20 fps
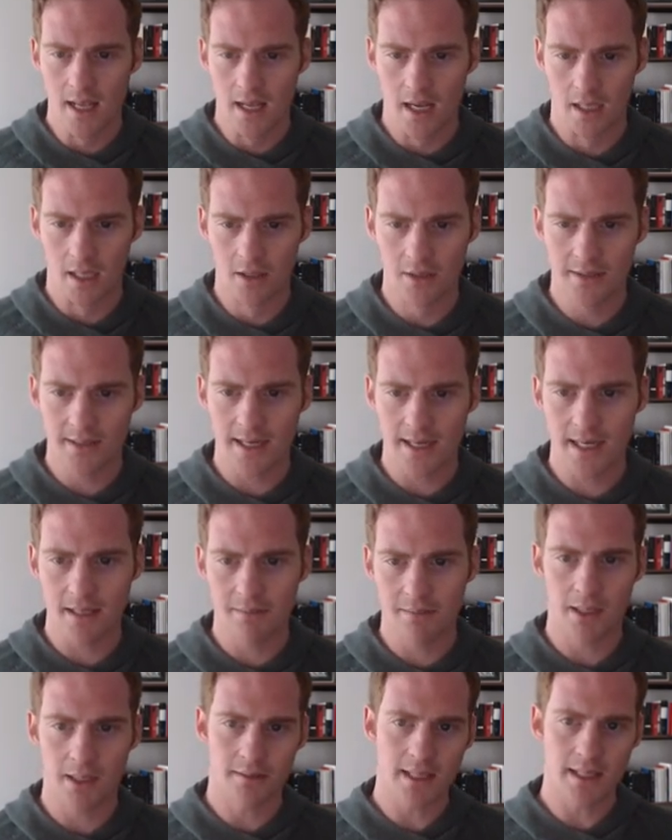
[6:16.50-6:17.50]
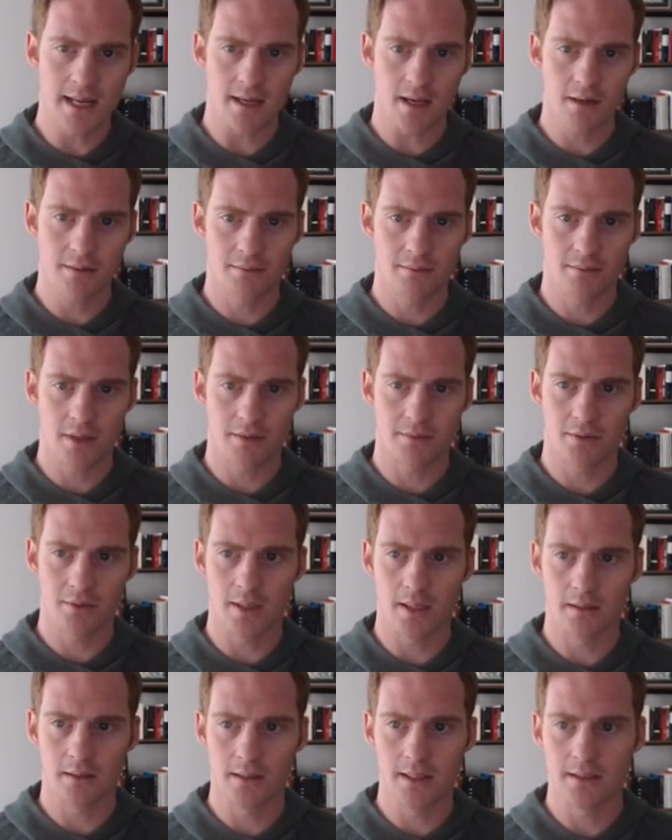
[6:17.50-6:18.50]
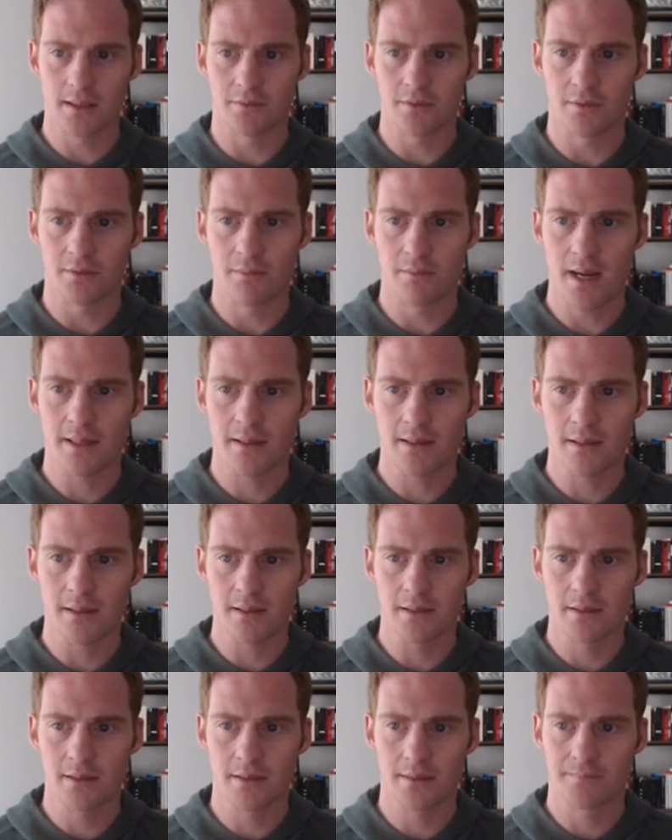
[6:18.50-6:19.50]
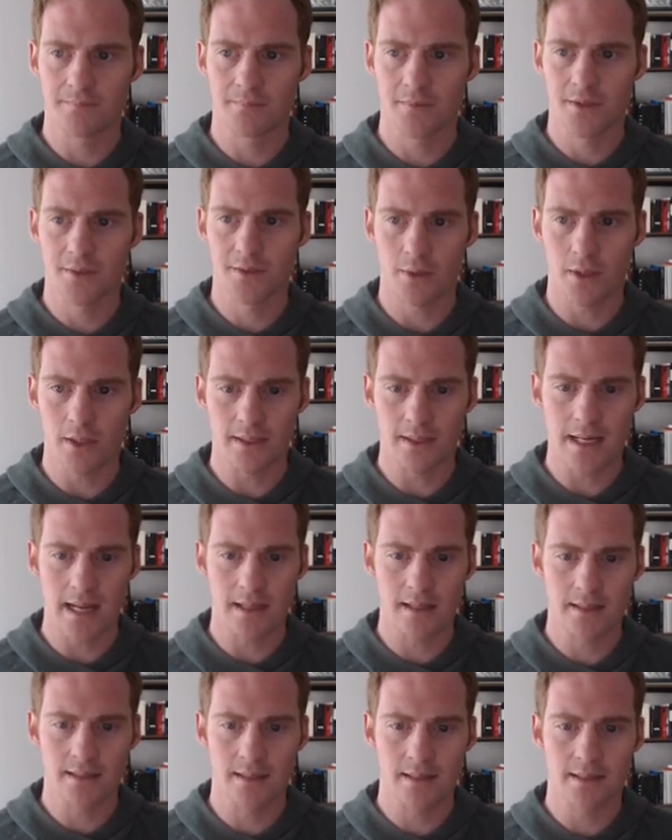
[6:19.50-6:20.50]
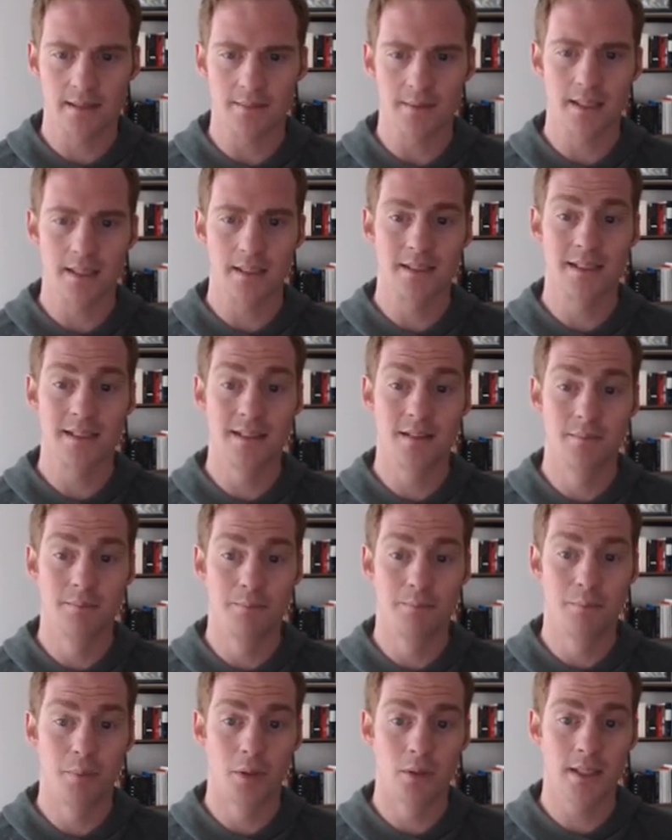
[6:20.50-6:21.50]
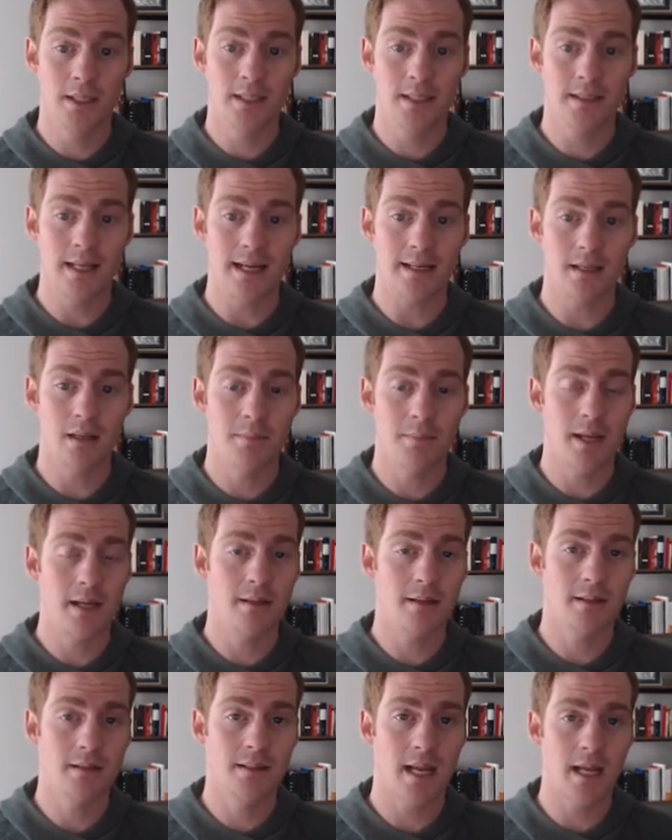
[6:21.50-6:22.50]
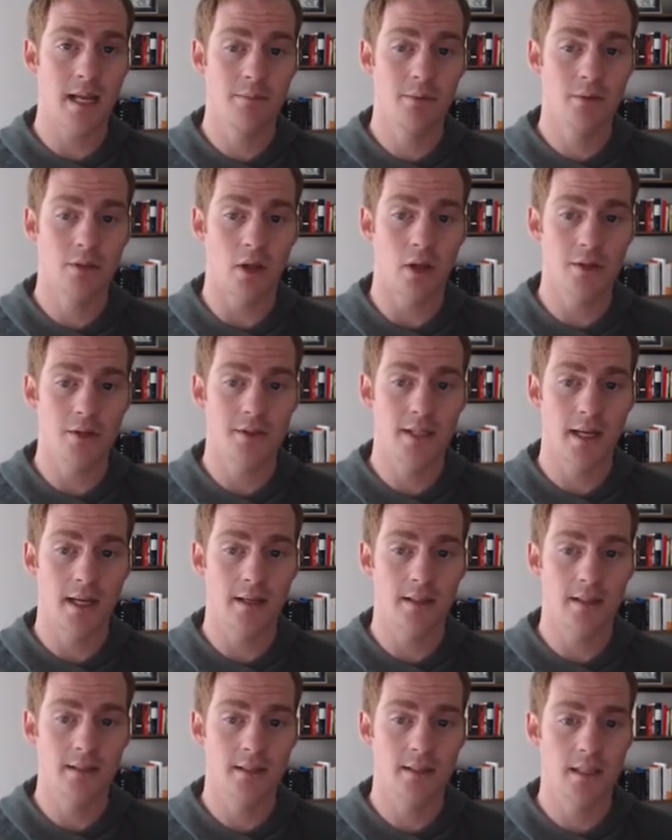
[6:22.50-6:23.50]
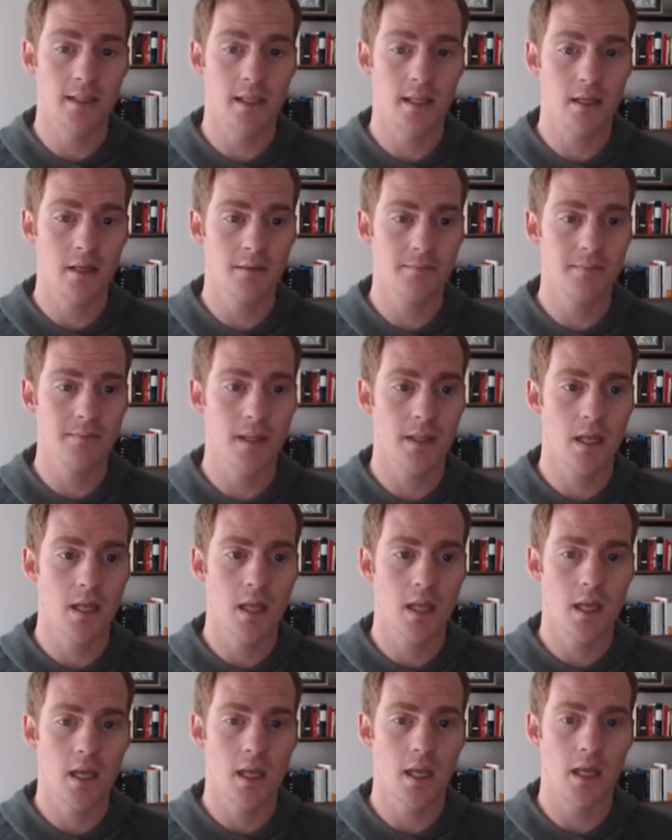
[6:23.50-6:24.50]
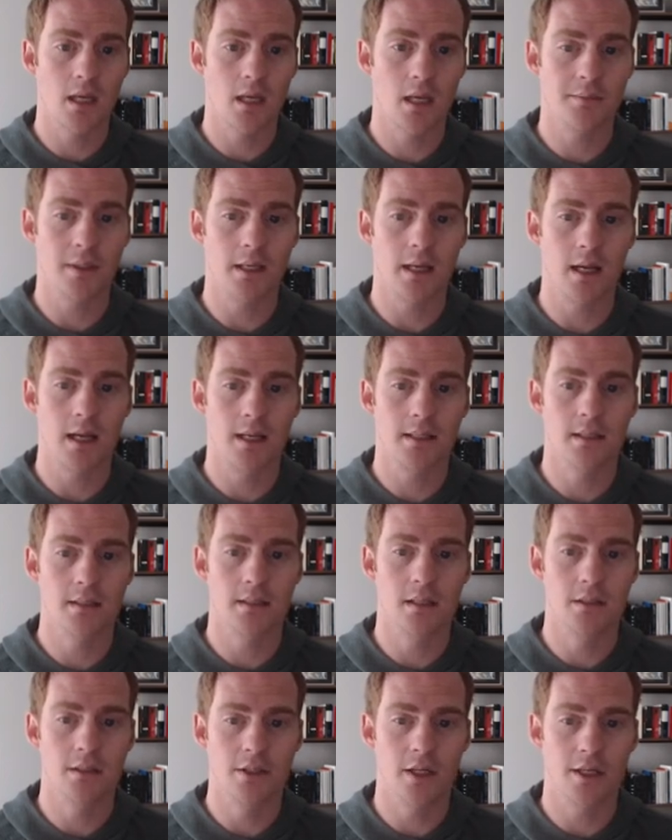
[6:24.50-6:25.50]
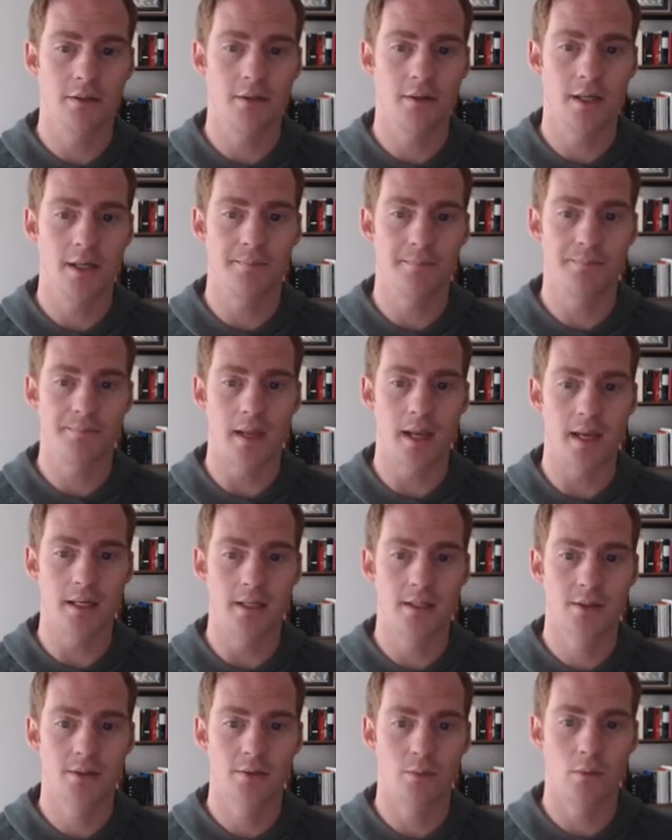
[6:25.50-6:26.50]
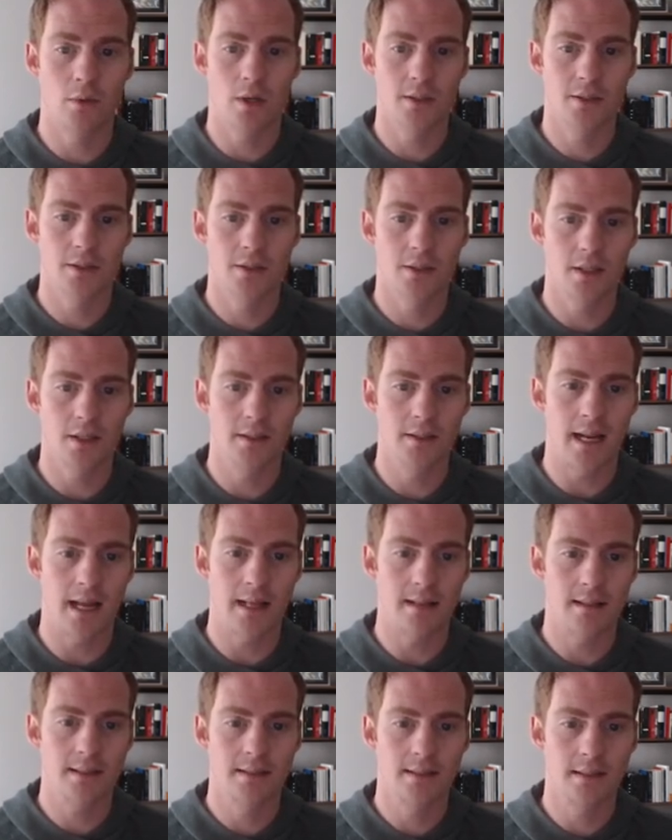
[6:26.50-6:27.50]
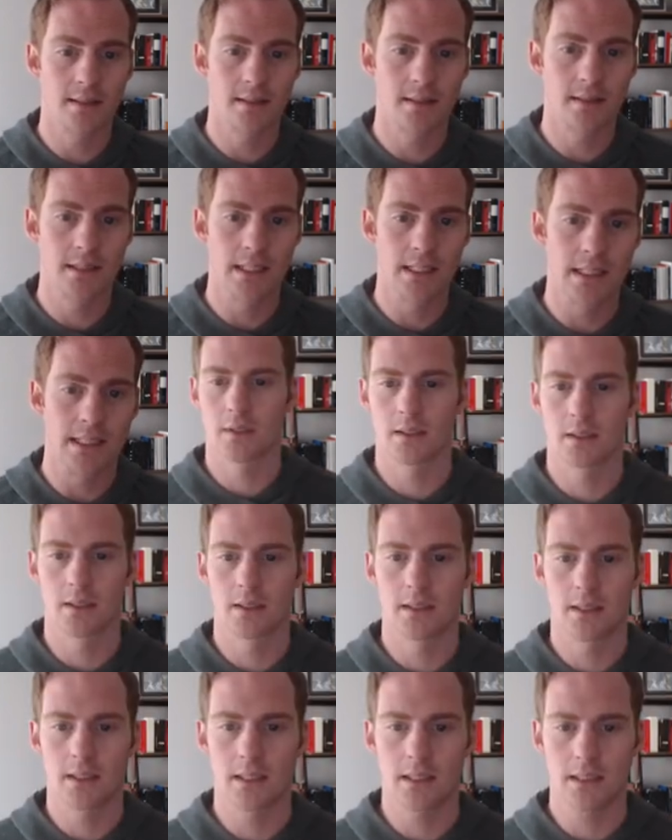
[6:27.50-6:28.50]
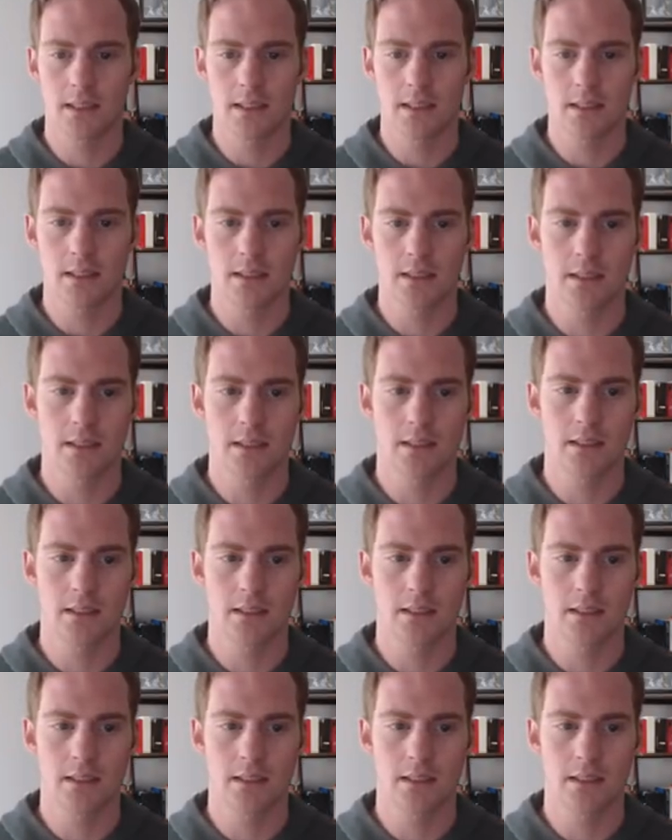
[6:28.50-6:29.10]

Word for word: hallucinating. But there you go, we have a quick list of competitors, SWOT analysis. I'm going to pull in that competitors table context here, and I'm going to ask it to generate a SWOT analysis. Done.